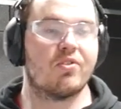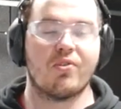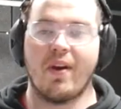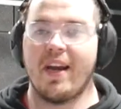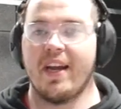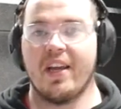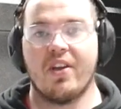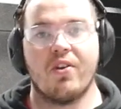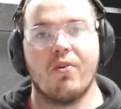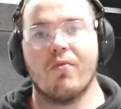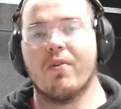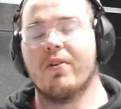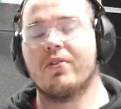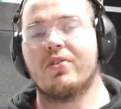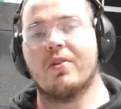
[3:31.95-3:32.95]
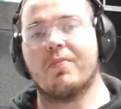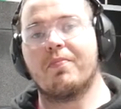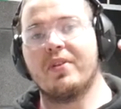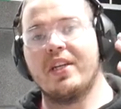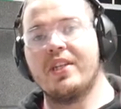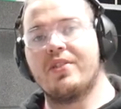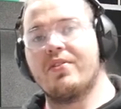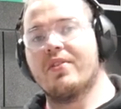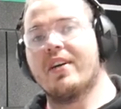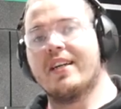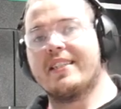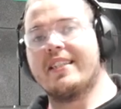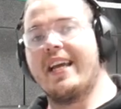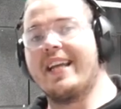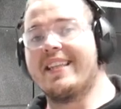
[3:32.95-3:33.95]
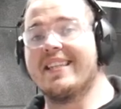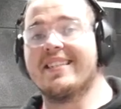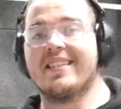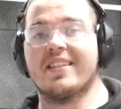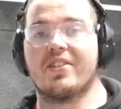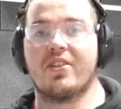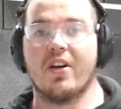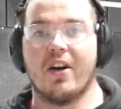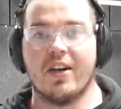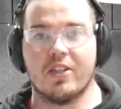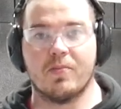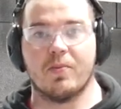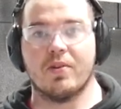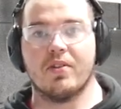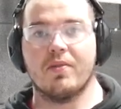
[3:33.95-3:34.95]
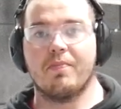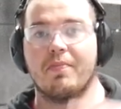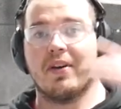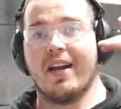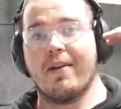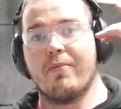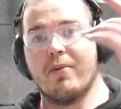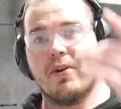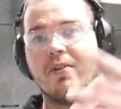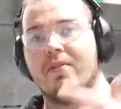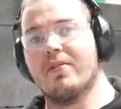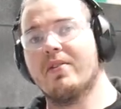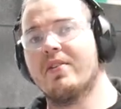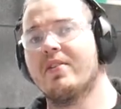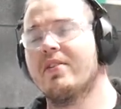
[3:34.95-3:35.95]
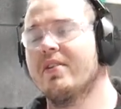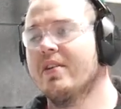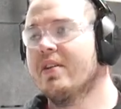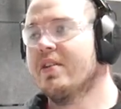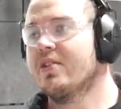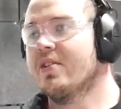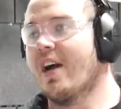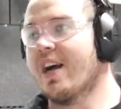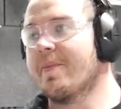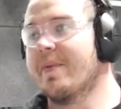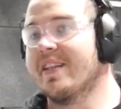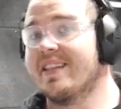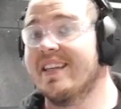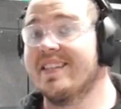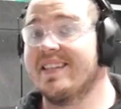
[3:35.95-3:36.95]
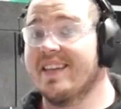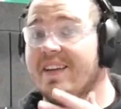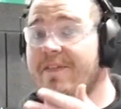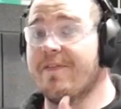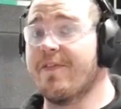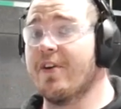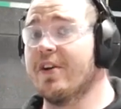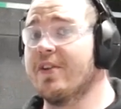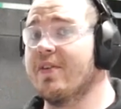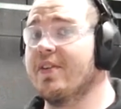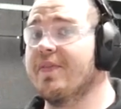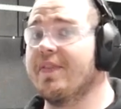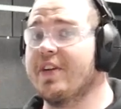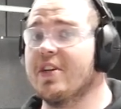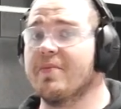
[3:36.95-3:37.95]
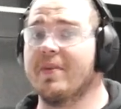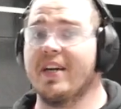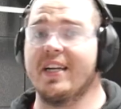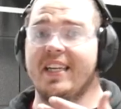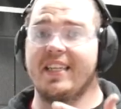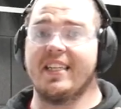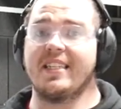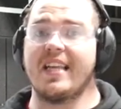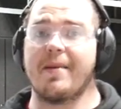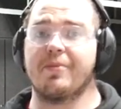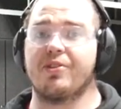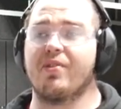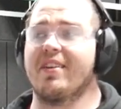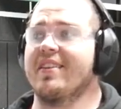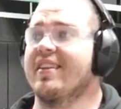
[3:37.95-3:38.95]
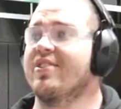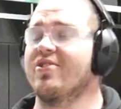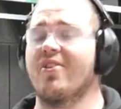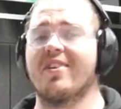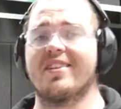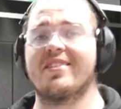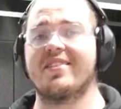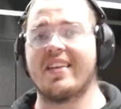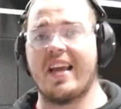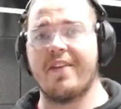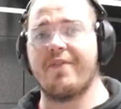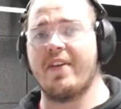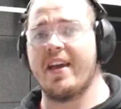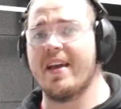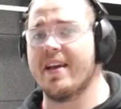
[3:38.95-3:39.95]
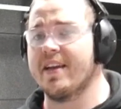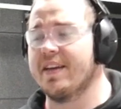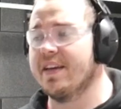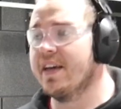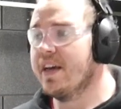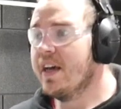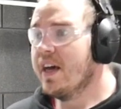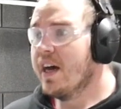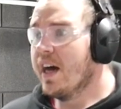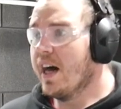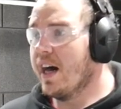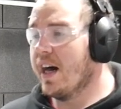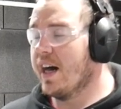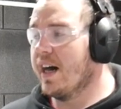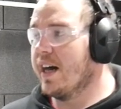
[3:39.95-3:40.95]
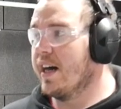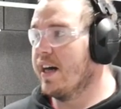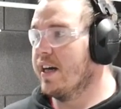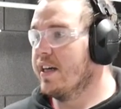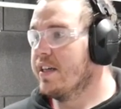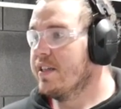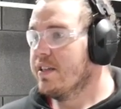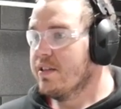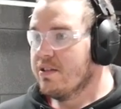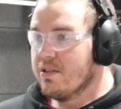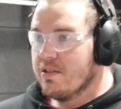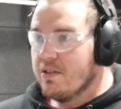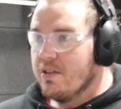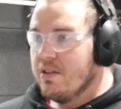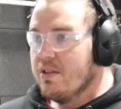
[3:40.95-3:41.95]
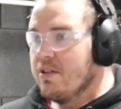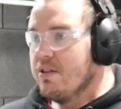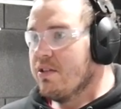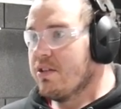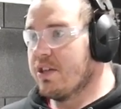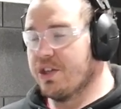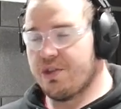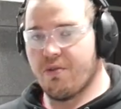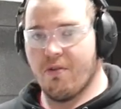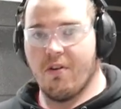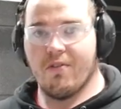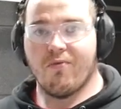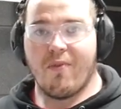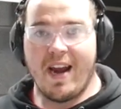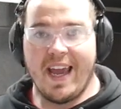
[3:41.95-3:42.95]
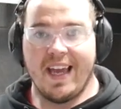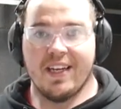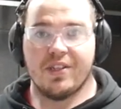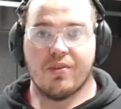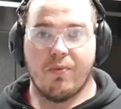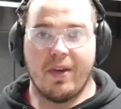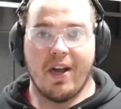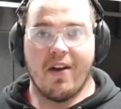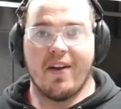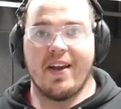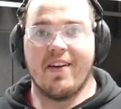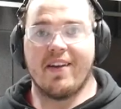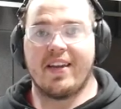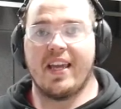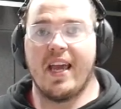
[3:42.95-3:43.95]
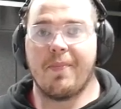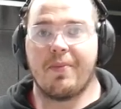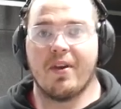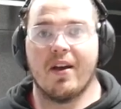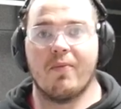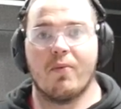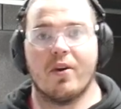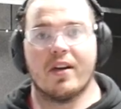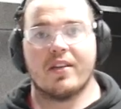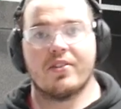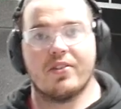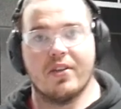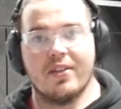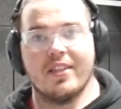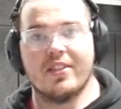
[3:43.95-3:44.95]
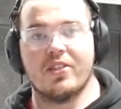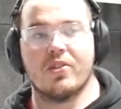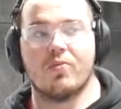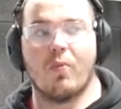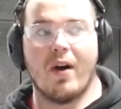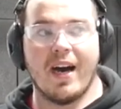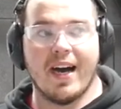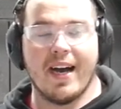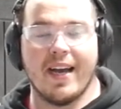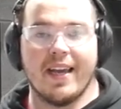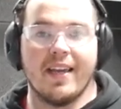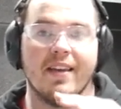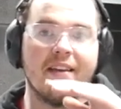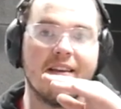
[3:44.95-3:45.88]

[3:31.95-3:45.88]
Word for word: training guru, so please do not take this as gospel, but I will talk about this further in the video, but I need to demonstrate this on a safe and uh, controlled range. We are here at Cape Gun Works, so this is why